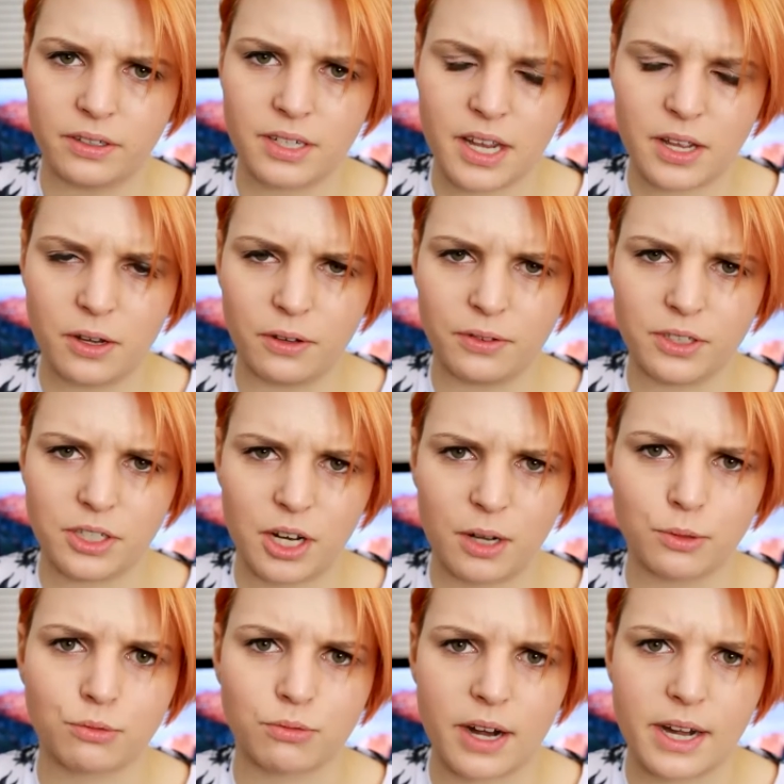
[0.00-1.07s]
Take it off the
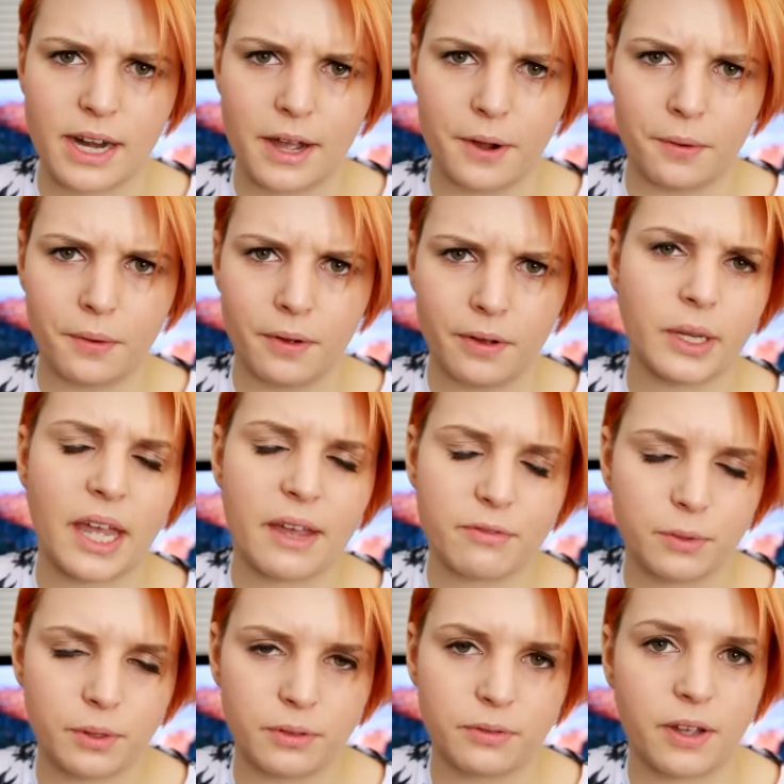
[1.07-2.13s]
shelves right now. You're doing
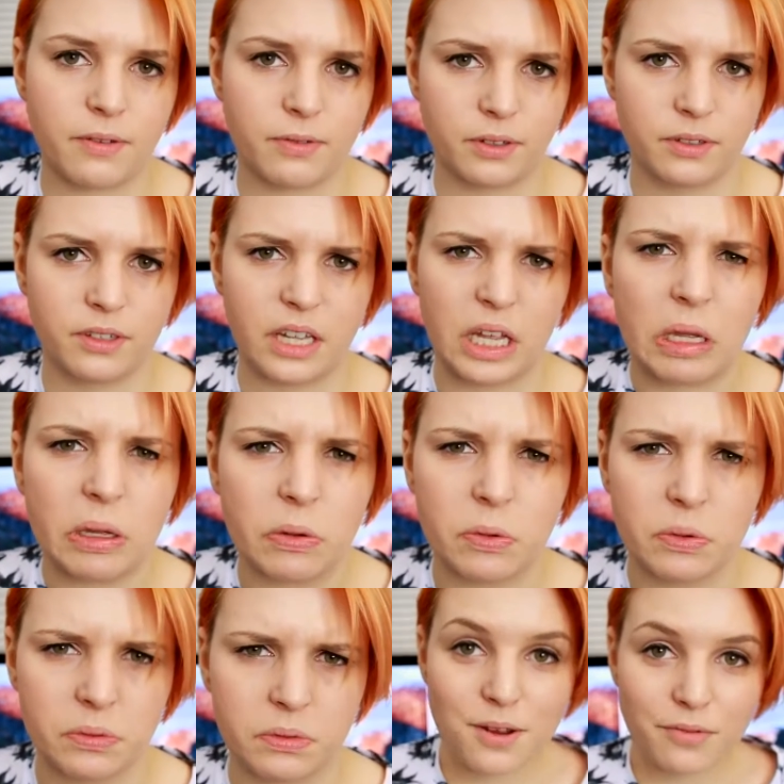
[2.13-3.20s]
everyone a favour. Ew.
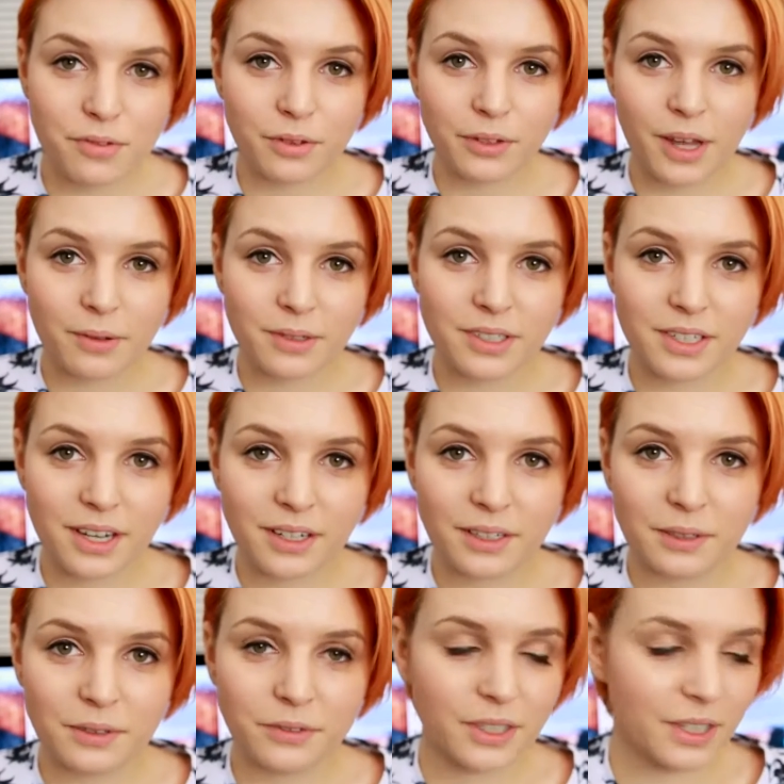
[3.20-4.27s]
And you thought that was the end
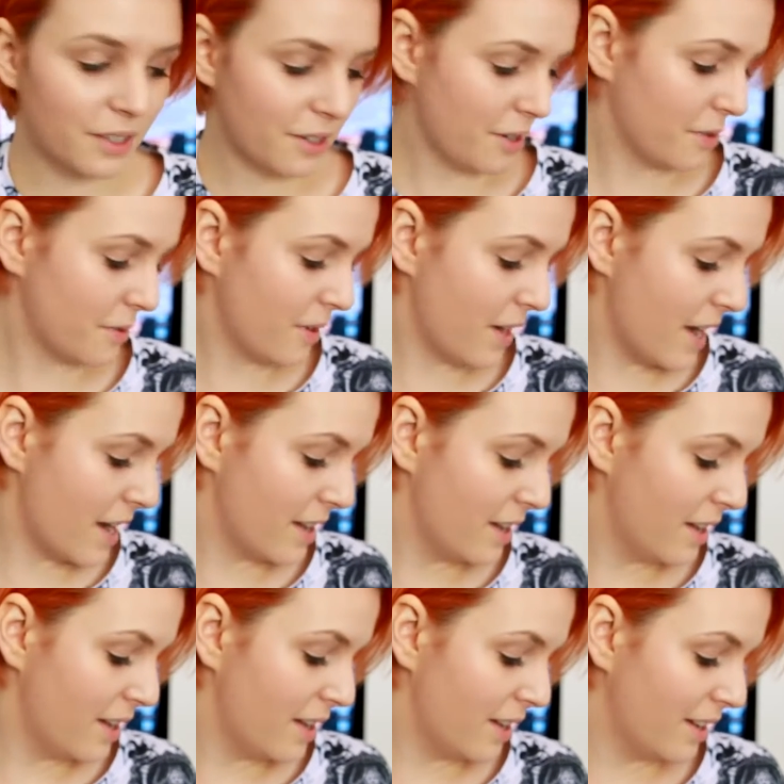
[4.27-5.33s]
of the video, right?
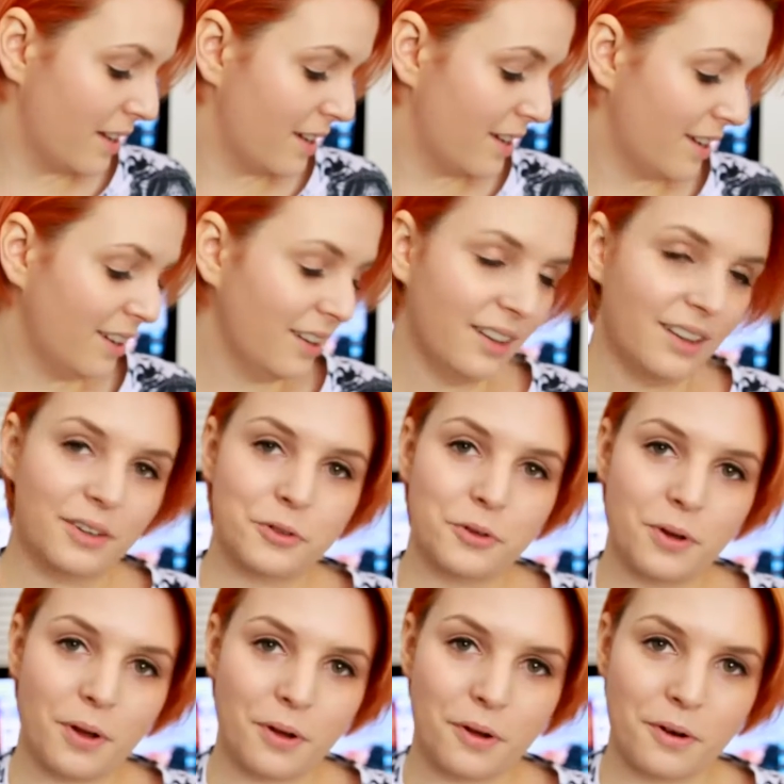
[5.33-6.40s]
Huh.
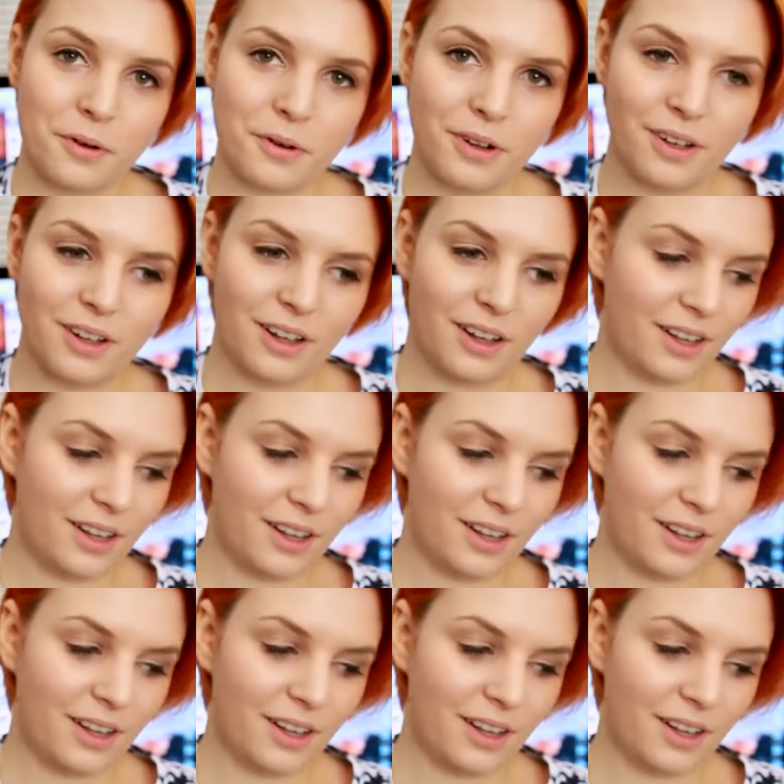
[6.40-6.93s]
No.